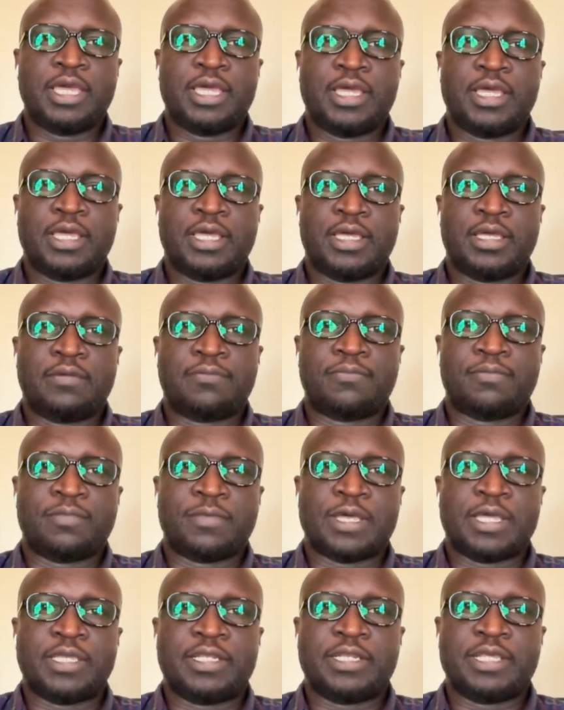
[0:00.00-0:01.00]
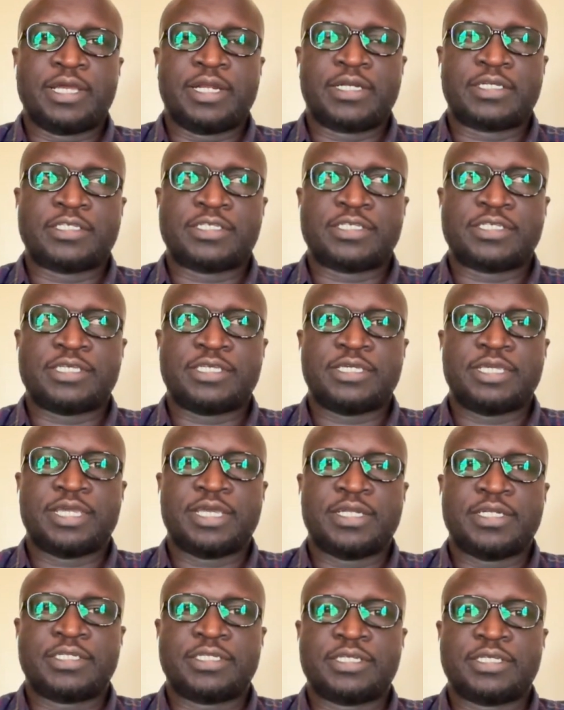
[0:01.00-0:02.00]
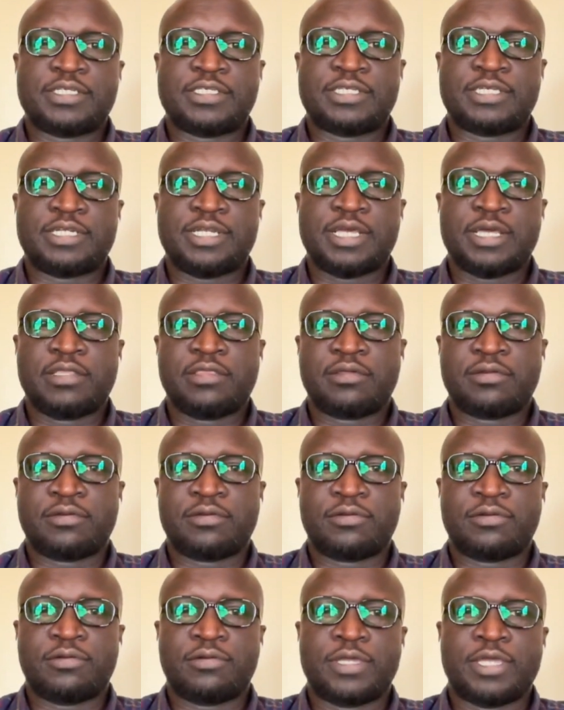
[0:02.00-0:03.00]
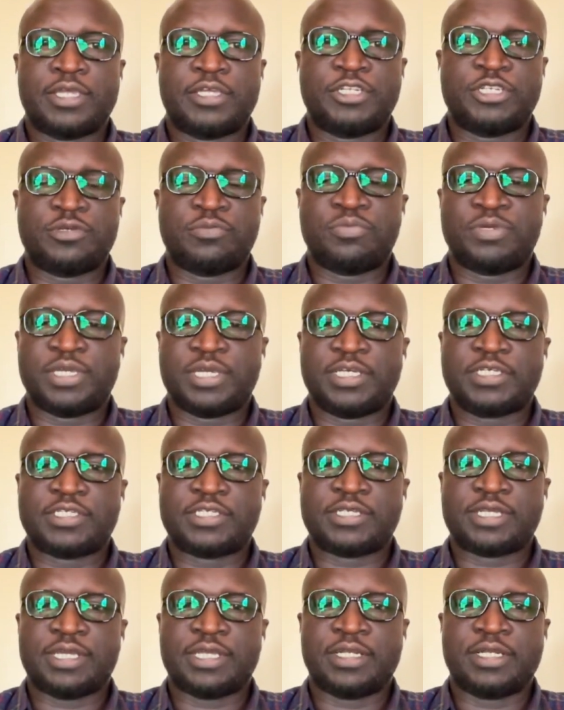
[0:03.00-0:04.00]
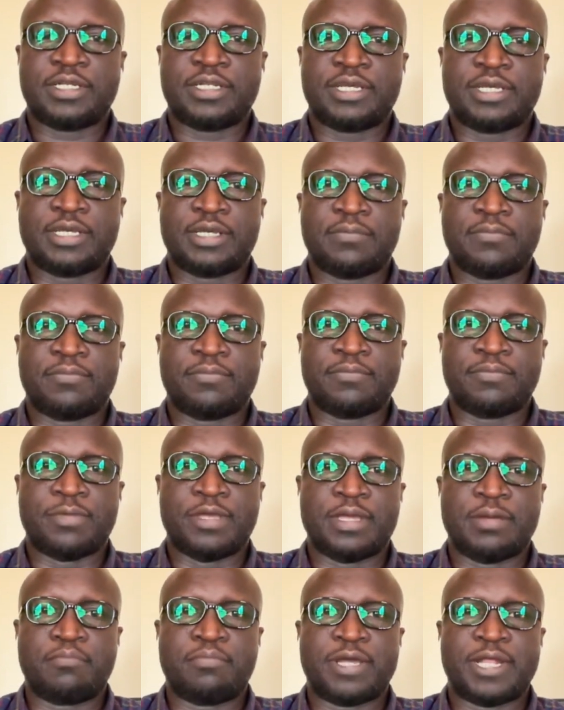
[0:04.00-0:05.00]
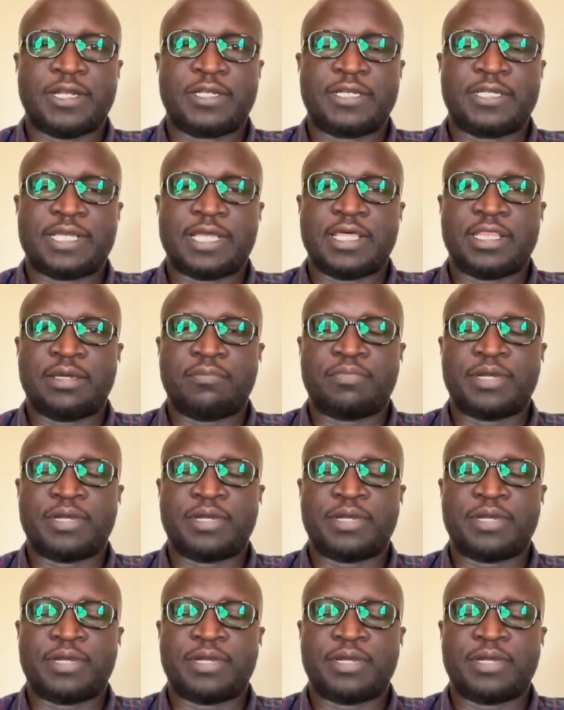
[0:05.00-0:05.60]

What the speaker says: IDRC and SIDA through ATPS and by other